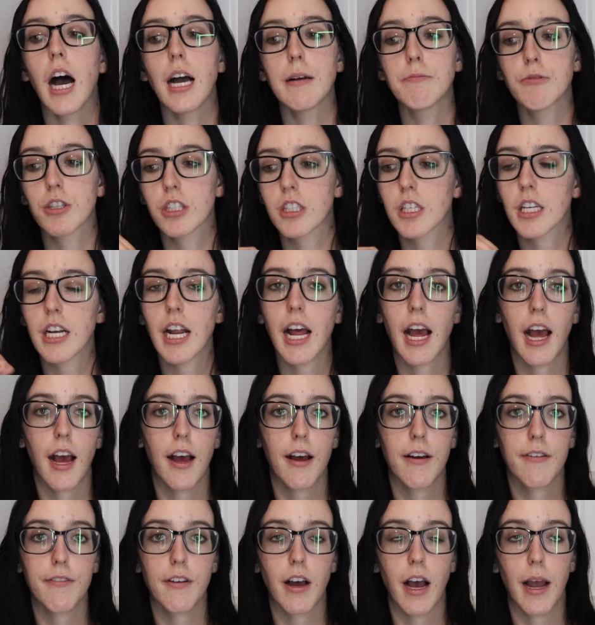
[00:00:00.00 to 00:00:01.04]

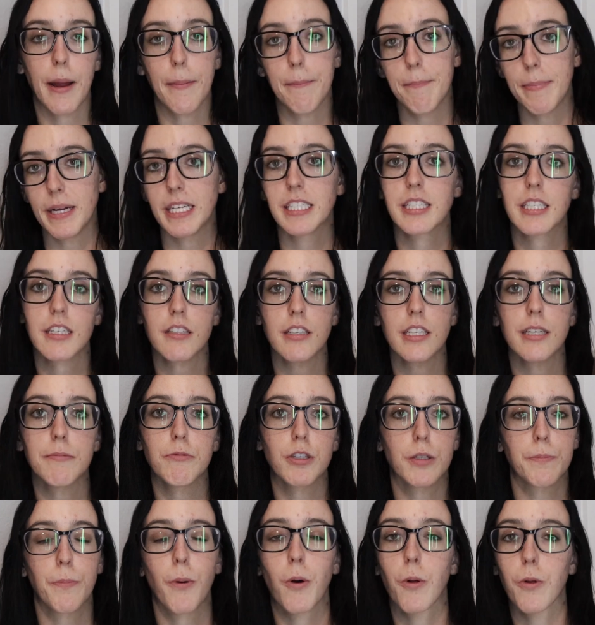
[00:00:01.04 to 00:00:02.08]
I basically am
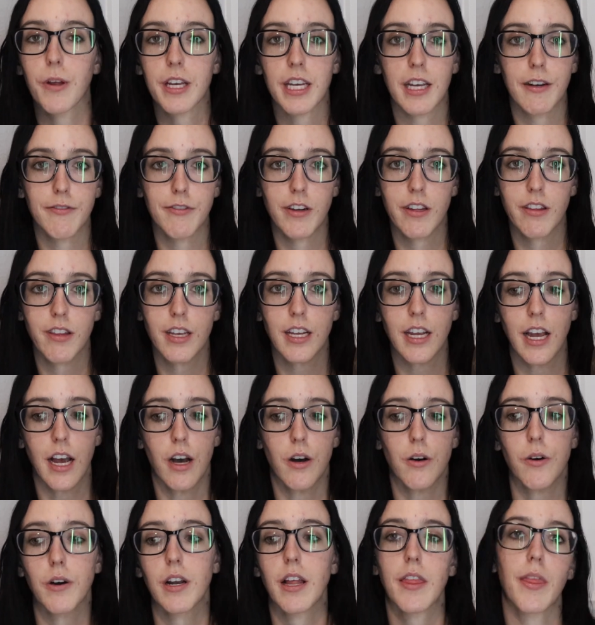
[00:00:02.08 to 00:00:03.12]
just pulling everything
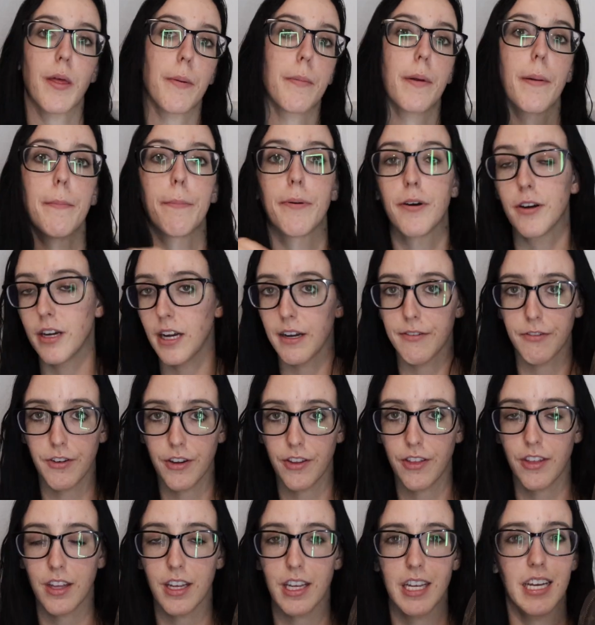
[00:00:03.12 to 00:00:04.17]
out, and I'm going to put
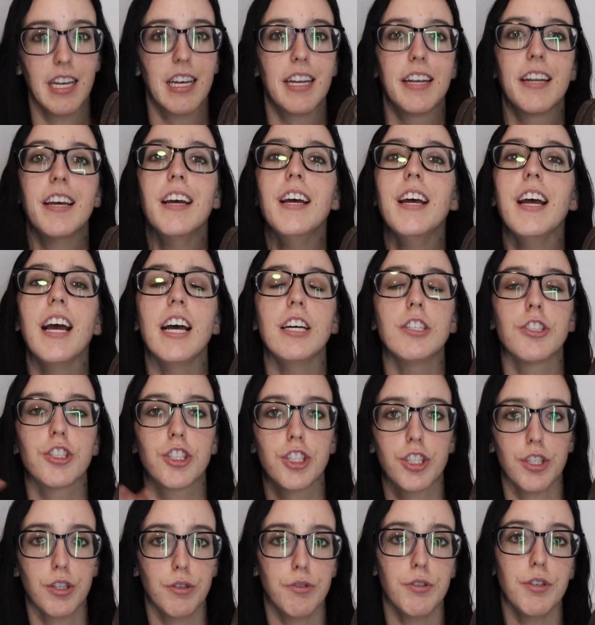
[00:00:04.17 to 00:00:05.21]
everything in and
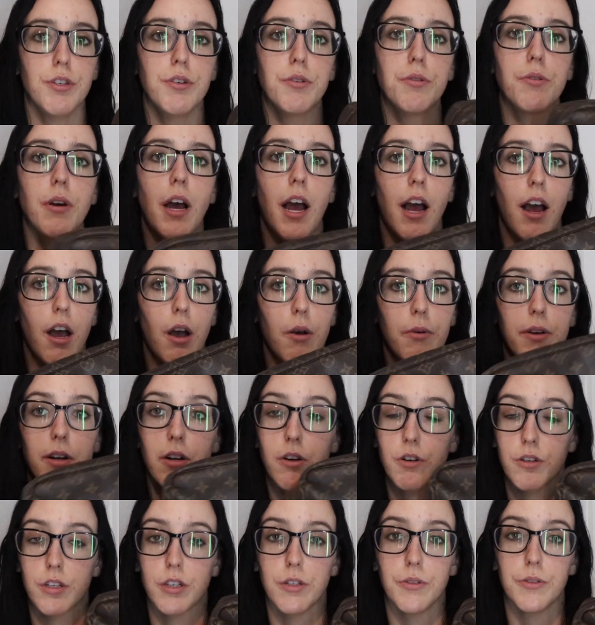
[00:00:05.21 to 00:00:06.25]
show you how it
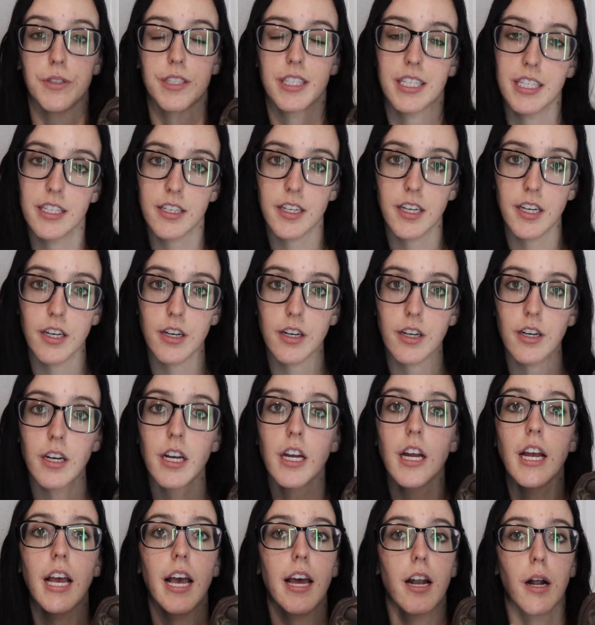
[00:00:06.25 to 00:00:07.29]
all goes in here,
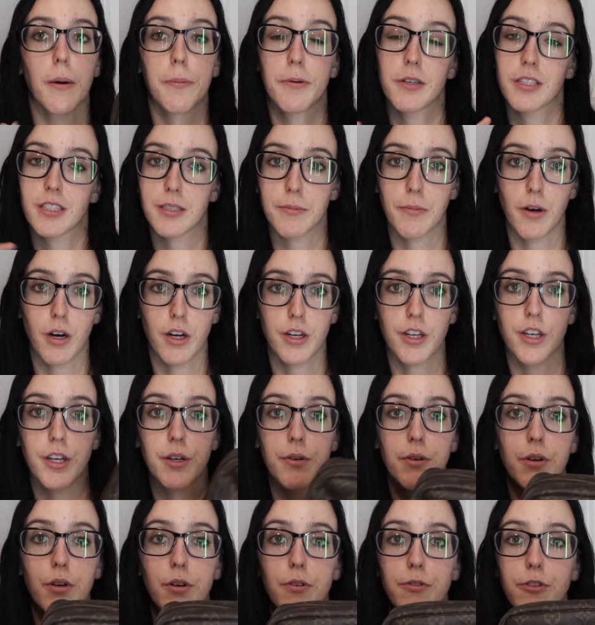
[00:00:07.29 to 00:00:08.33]
and I'll put some
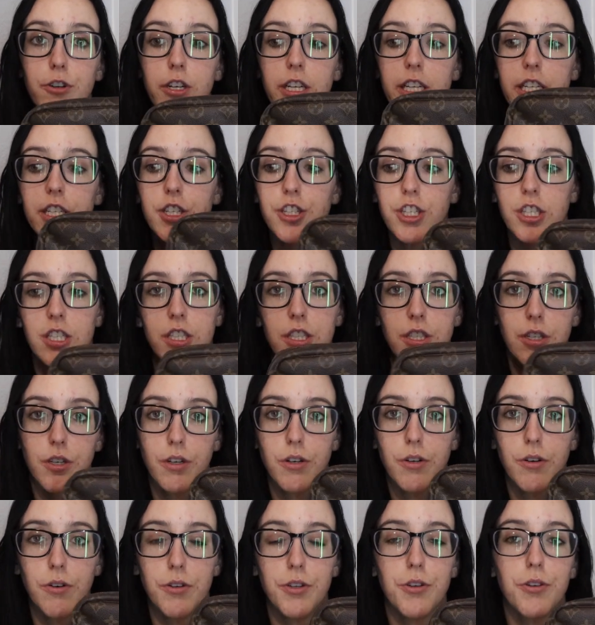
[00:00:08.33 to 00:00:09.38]
audio over it just
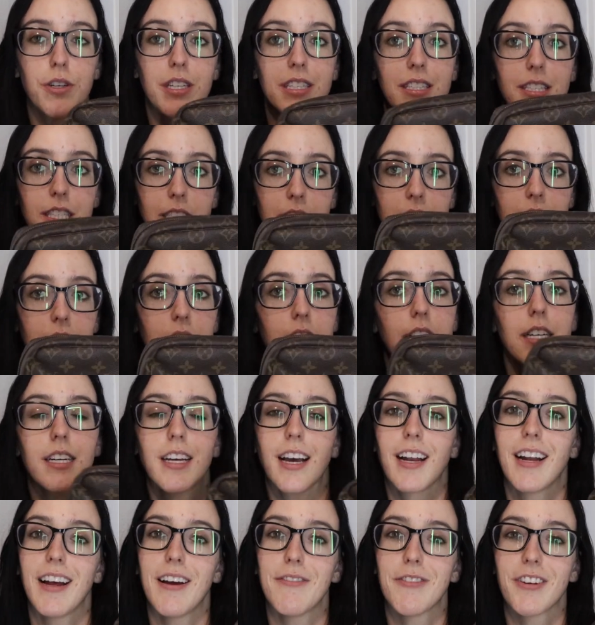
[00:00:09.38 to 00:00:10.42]
so you can see
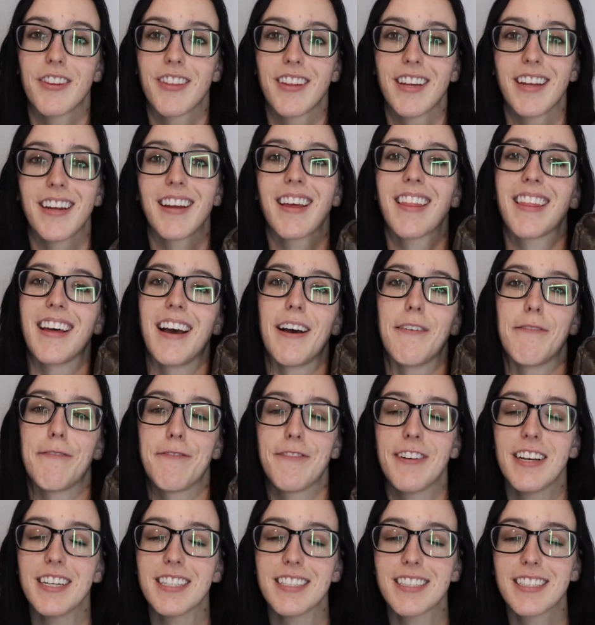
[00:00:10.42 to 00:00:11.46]
kind of everything that
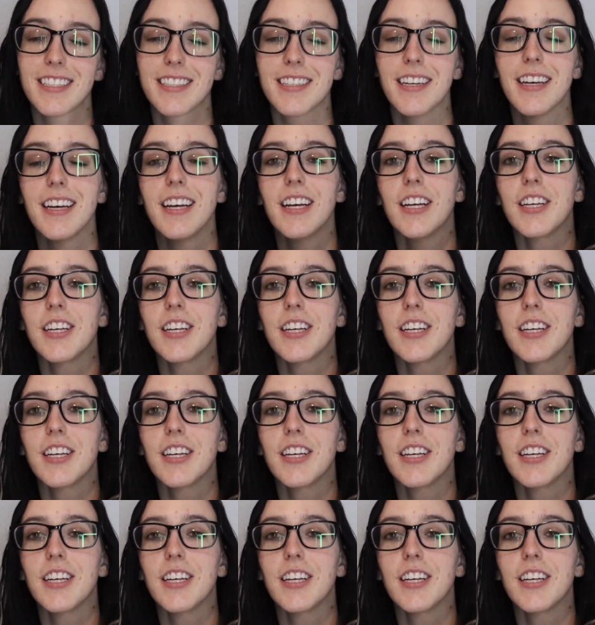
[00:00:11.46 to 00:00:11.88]
fits.